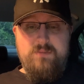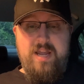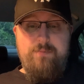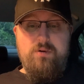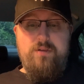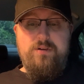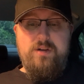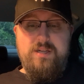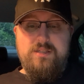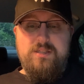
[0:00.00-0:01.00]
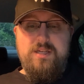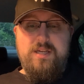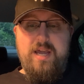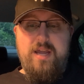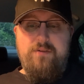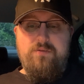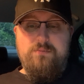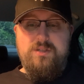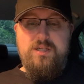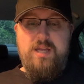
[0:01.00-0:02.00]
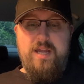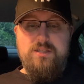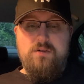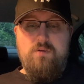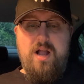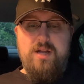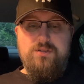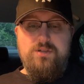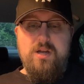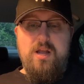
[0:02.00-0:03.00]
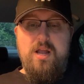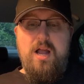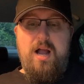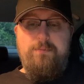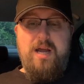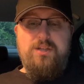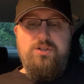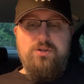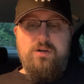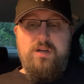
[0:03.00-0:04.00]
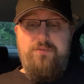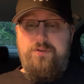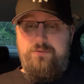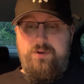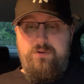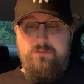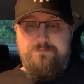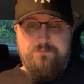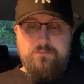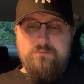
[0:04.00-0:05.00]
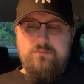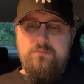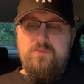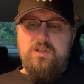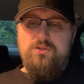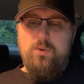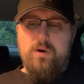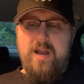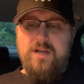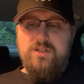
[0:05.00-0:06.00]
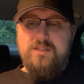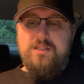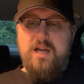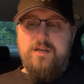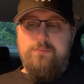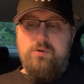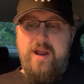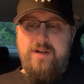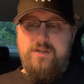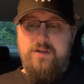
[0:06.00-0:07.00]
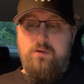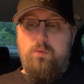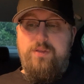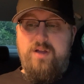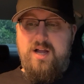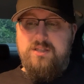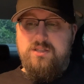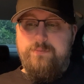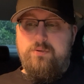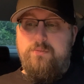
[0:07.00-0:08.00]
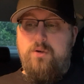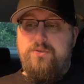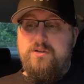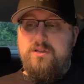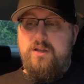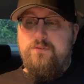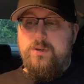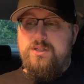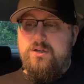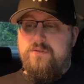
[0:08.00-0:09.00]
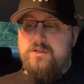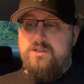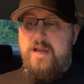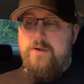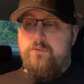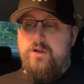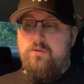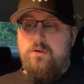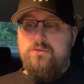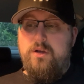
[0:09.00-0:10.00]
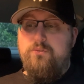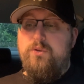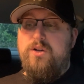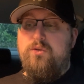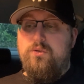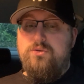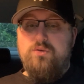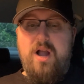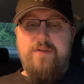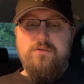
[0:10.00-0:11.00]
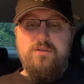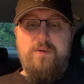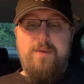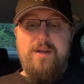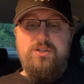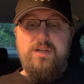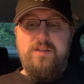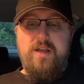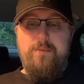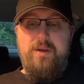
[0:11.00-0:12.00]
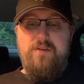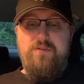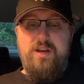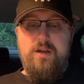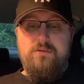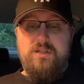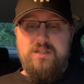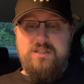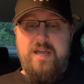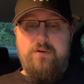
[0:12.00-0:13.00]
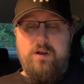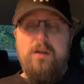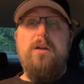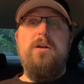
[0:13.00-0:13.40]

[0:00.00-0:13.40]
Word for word: Hey brother, it's TK from TK's Garage. I'm not sure if you knew, DoorDash had signed a brand deal with us to promote the delivery service and recruit and recruit drivers by mentioning them in videos, etc.